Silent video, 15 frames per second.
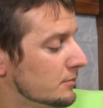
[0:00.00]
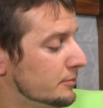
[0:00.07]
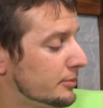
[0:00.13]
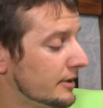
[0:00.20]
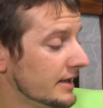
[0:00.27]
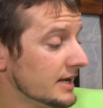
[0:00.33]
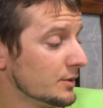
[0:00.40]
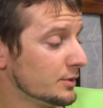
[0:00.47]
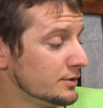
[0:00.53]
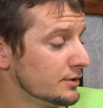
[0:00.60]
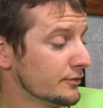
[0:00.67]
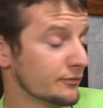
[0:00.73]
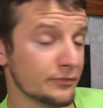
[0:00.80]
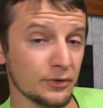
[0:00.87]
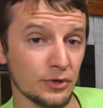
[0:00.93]
Playing with
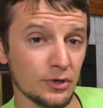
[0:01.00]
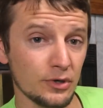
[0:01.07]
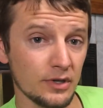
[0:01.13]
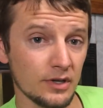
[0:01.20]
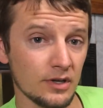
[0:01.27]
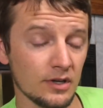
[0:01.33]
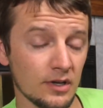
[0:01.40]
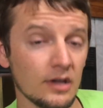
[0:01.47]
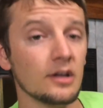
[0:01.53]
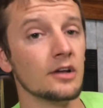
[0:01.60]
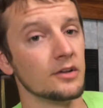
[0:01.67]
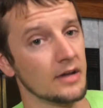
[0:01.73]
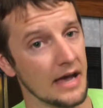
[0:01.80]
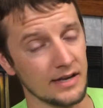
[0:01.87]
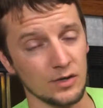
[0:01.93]
your food,
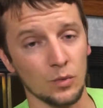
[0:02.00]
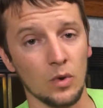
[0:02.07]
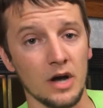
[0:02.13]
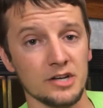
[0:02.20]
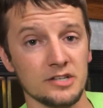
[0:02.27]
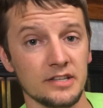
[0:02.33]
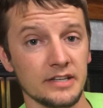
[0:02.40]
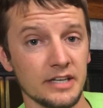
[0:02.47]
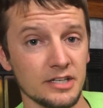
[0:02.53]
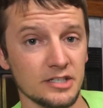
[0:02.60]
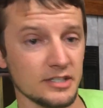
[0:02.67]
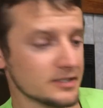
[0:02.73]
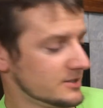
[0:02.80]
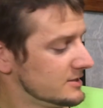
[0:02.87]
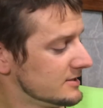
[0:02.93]
had to wash the
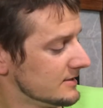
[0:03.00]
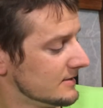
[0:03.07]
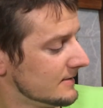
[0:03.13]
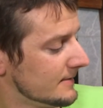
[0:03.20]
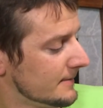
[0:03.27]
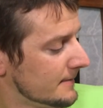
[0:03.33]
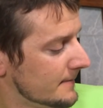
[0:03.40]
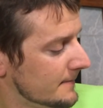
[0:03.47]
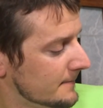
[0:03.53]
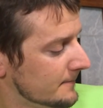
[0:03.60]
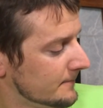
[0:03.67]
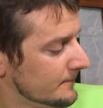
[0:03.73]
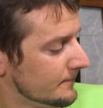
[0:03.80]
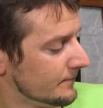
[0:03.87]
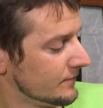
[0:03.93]
dishes.
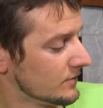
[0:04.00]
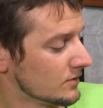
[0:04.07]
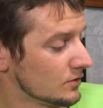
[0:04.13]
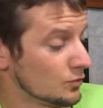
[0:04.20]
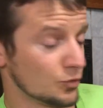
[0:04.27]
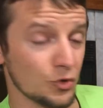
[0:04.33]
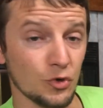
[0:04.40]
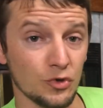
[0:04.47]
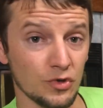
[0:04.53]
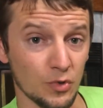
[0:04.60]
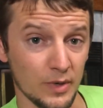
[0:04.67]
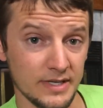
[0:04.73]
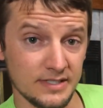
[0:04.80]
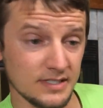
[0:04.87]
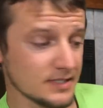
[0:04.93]
Rude
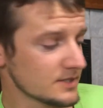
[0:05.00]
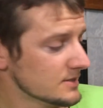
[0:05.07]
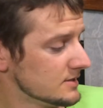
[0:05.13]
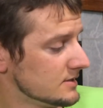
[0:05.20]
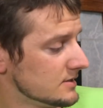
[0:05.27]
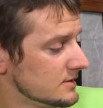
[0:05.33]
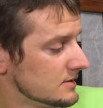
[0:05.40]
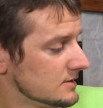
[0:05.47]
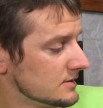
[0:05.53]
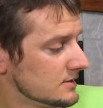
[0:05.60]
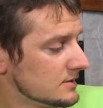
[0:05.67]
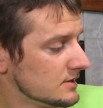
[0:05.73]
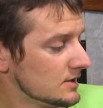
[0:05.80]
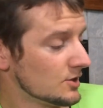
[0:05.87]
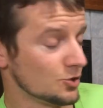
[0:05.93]
noises,
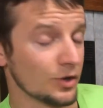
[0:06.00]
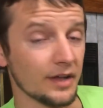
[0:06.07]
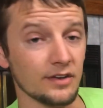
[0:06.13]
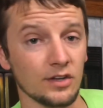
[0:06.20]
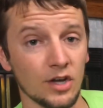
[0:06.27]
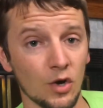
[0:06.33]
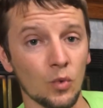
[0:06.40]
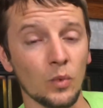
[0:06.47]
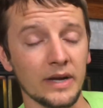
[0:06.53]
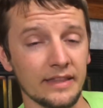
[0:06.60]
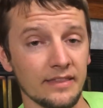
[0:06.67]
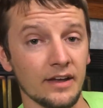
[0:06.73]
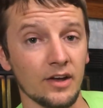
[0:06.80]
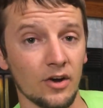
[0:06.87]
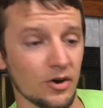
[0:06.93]
you had to go
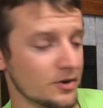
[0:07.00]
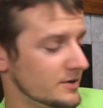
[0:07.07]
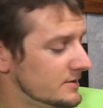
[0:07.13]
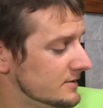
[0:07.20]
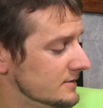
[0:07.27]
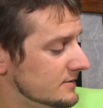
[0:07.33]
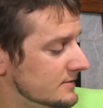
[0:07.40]
weed the garden.